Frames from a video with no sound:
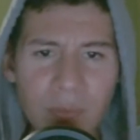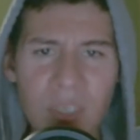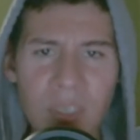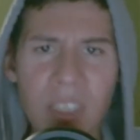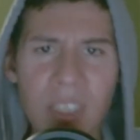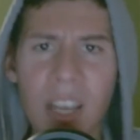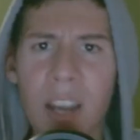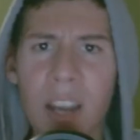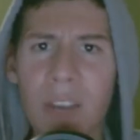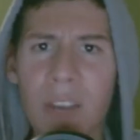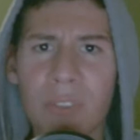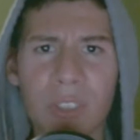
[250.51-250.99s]

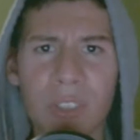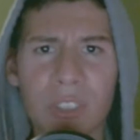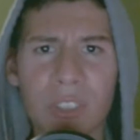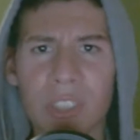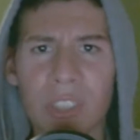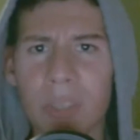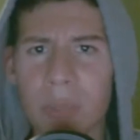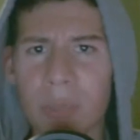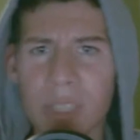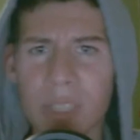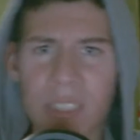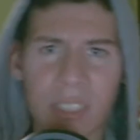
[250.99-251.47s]
Sorry, for
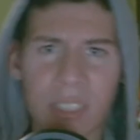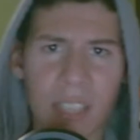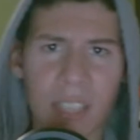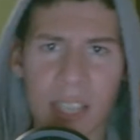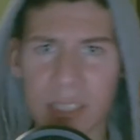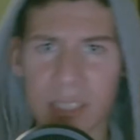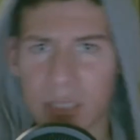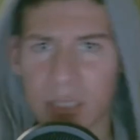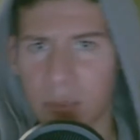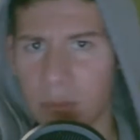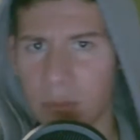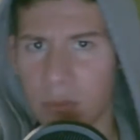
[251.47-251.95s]
some reason,
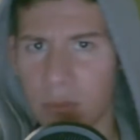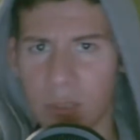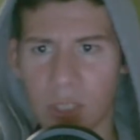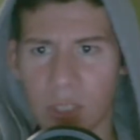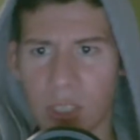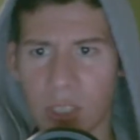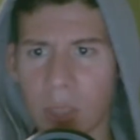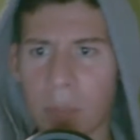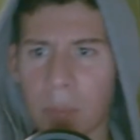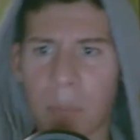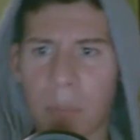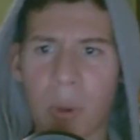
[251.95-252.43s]
like,
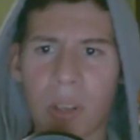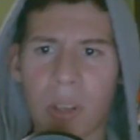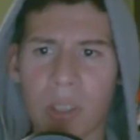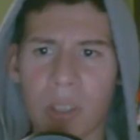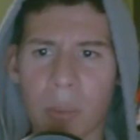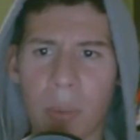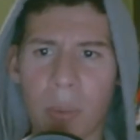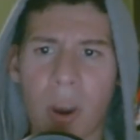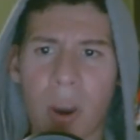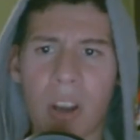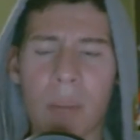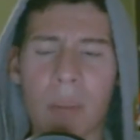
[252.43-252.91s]

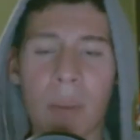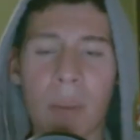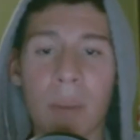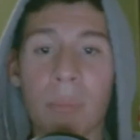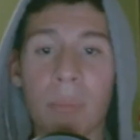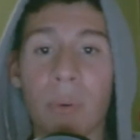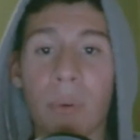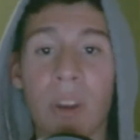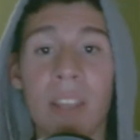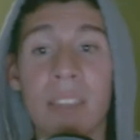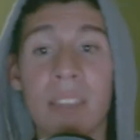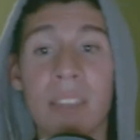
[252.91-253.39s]
the part of my
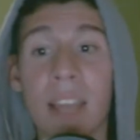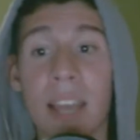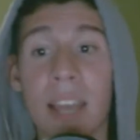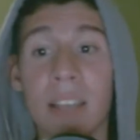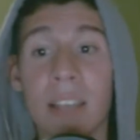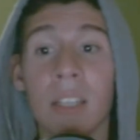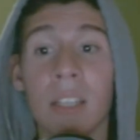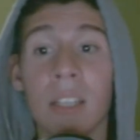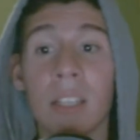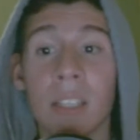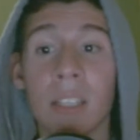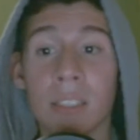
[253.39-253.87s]
brain
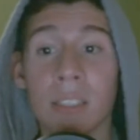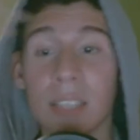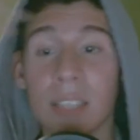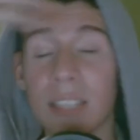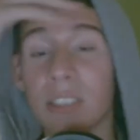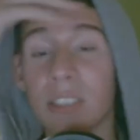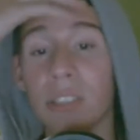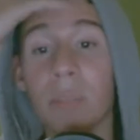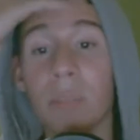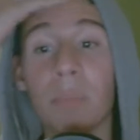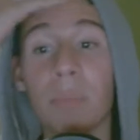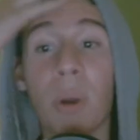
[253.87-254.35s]

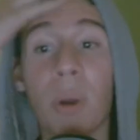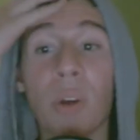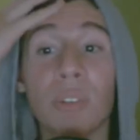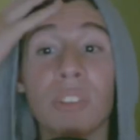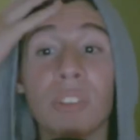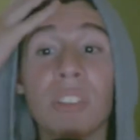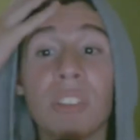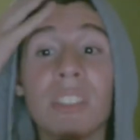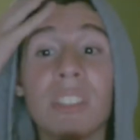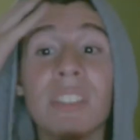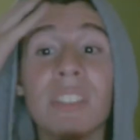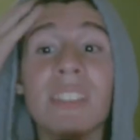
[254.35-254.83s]
that's
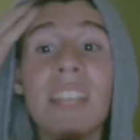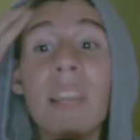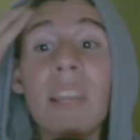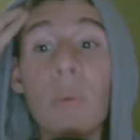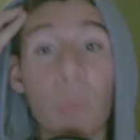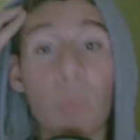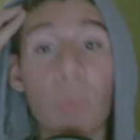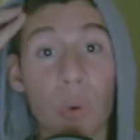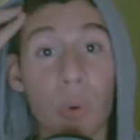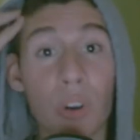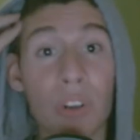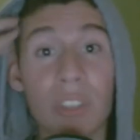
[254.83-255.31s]
supposed to say
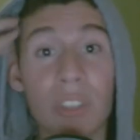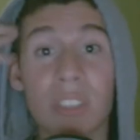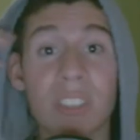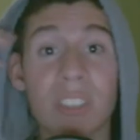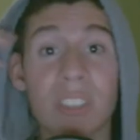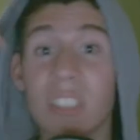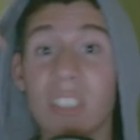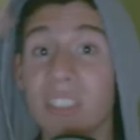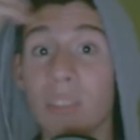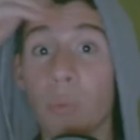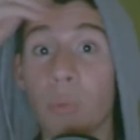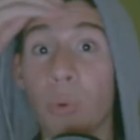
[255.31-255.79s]
words
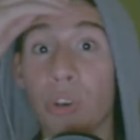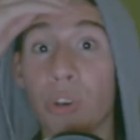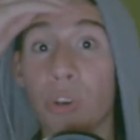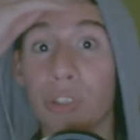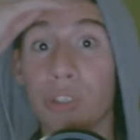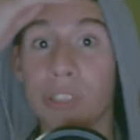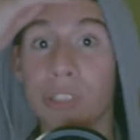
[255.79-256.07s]
doesn't work,